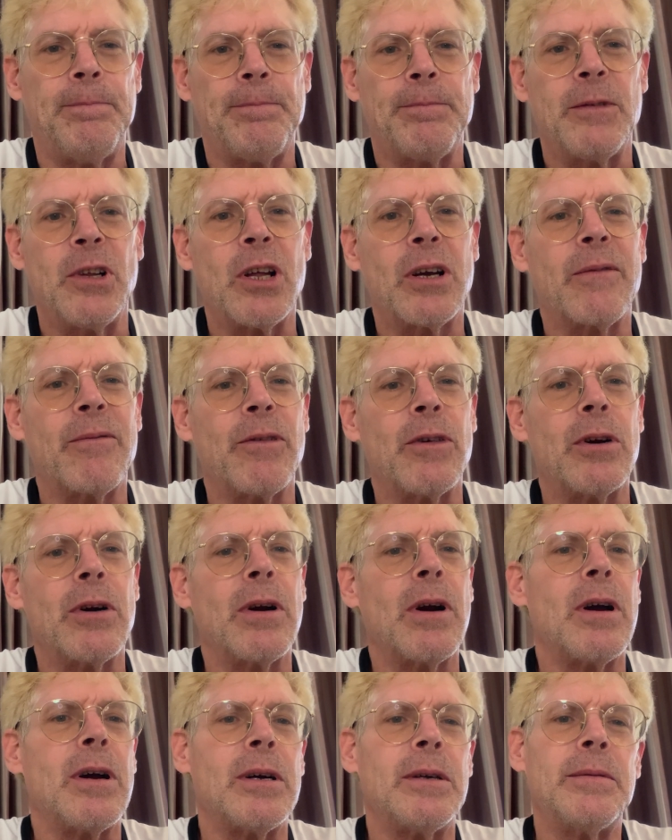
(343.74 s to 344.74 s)
look
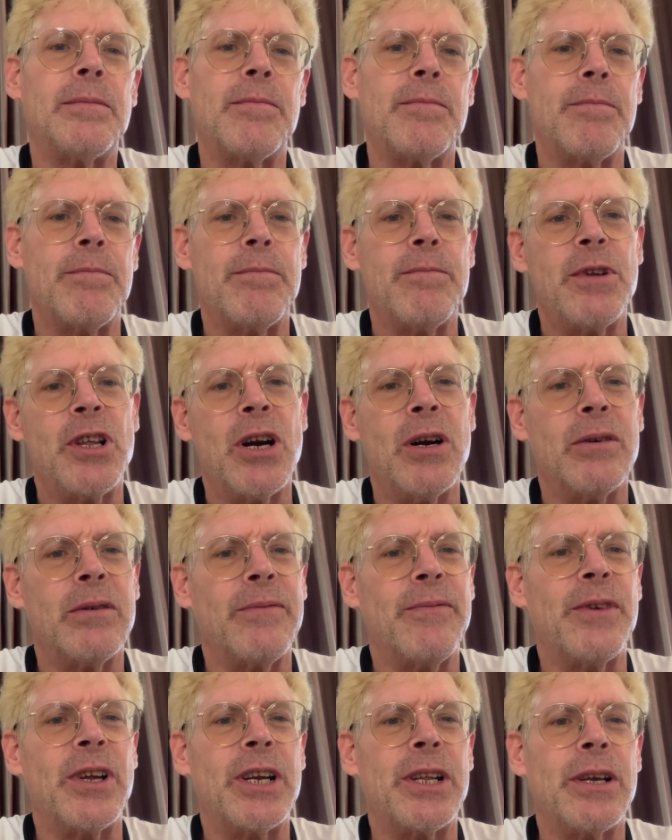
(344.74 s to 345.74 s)
for
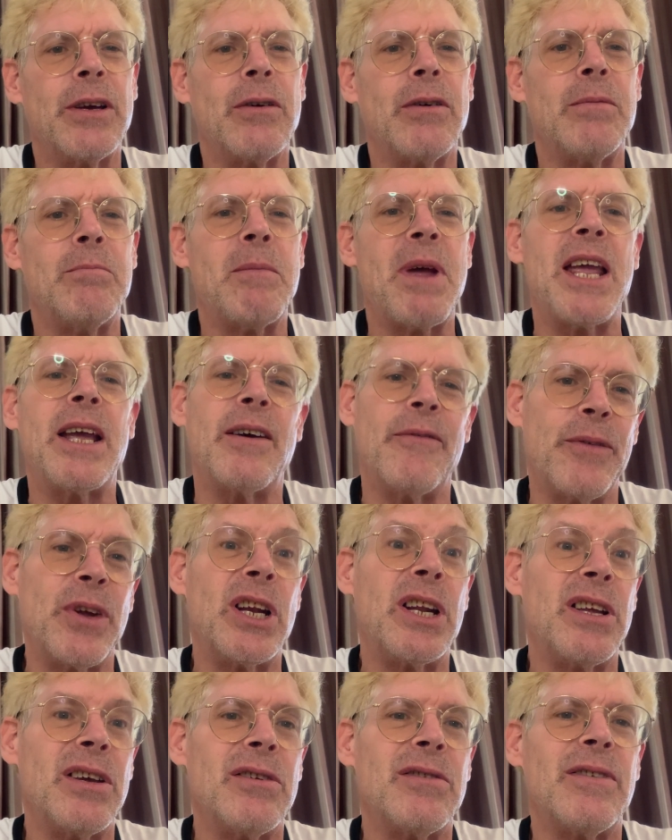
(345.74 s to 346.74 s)
video and make a
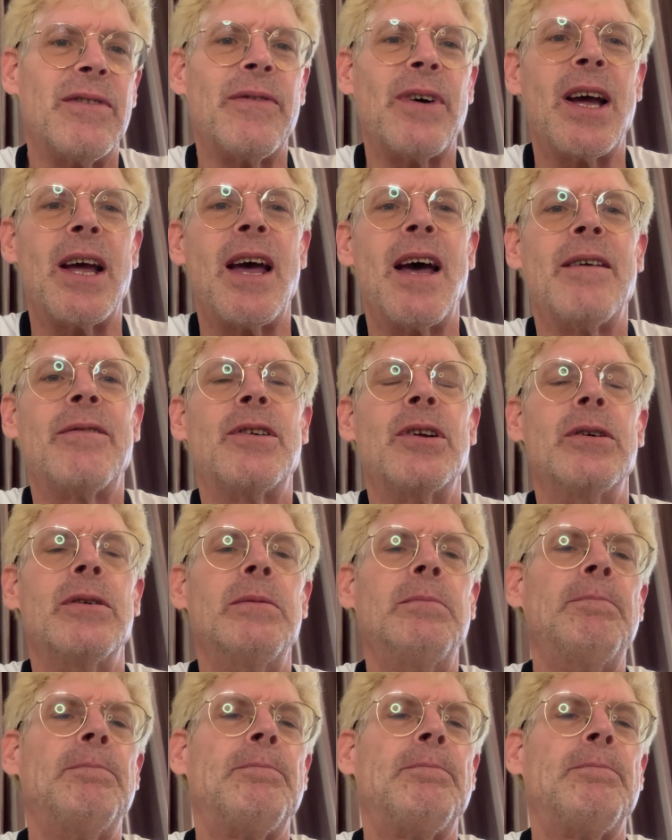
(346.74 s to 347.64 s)
video if I have to.